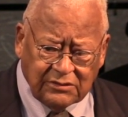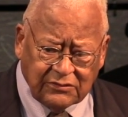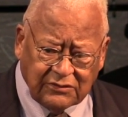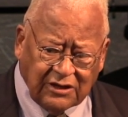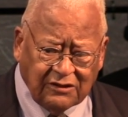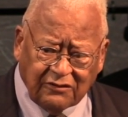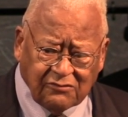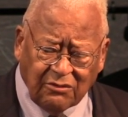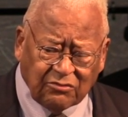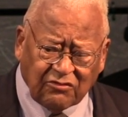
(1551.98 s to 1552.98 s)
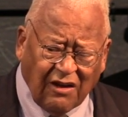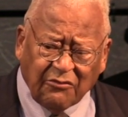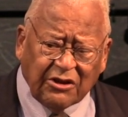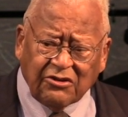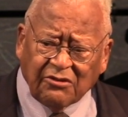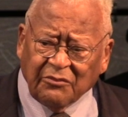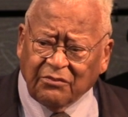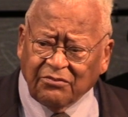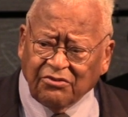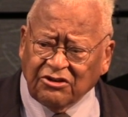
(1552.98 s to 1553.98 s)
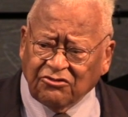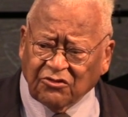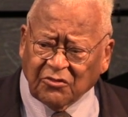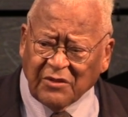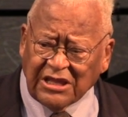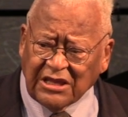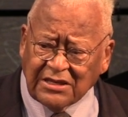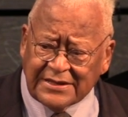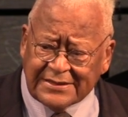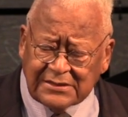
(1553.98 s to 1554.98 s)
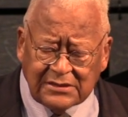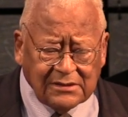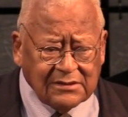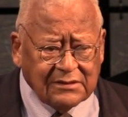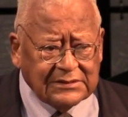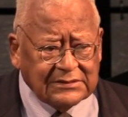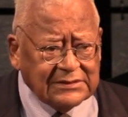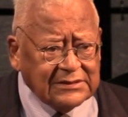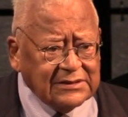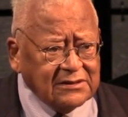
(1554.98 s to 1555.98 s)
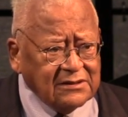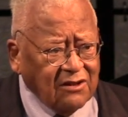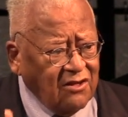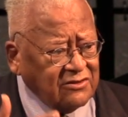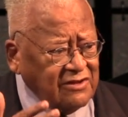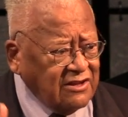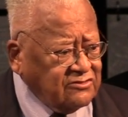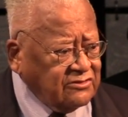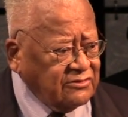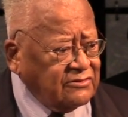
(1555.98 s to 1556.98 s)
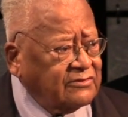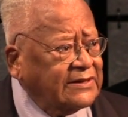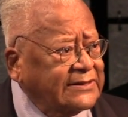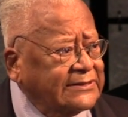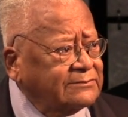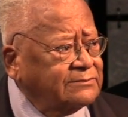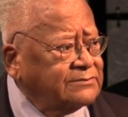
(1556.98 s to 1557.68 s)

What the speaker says: Study of the Scriptures. I went to a preacher's meeting in Los Angeles a